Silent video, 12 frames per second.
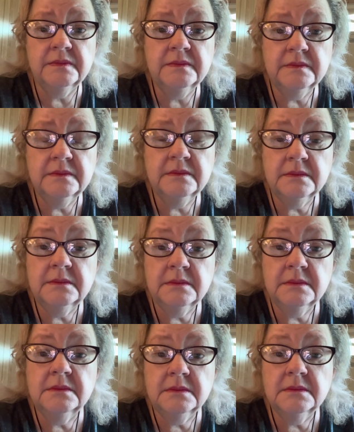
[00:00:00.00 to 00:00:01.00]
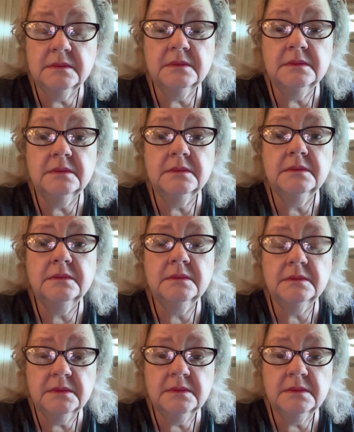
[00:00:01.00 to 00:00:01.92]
No one is speaking in this clip.